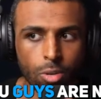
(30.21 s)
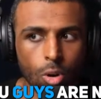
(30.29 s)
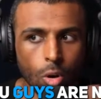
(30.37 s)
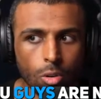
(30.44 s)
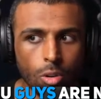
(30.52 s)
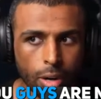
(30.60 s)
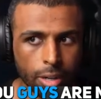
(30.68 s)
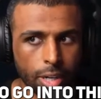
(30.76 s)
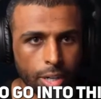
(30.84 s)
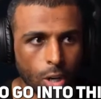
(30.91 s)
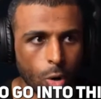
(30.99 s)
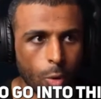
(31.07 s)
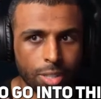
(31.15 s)
longer going to
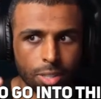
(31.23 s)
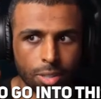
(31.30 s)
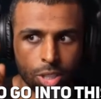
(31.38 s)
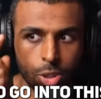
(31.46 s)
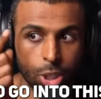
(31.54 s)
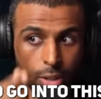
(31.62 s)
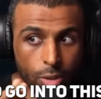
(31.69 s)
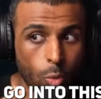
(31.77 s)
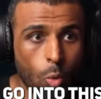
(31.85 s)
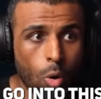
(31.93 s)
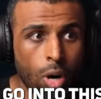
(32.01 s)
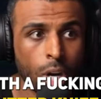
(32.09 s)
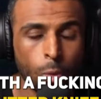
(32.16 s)
go into this gender
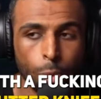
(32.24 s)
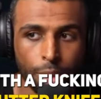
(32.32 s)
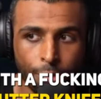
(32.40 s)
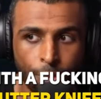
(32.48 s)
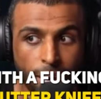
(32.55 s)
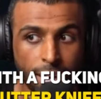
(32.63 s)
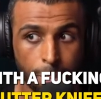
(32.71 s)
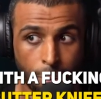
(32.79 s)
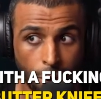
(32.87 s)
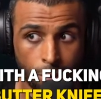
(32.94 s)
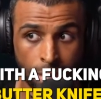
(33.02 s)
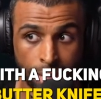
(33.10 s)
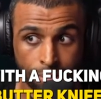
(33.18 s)
war with a fucking butter
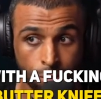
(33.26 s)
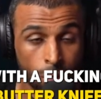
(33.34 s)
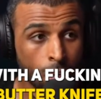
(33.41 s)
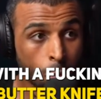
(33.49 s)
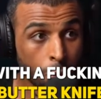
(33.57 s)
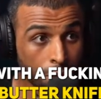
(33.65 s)
knife. With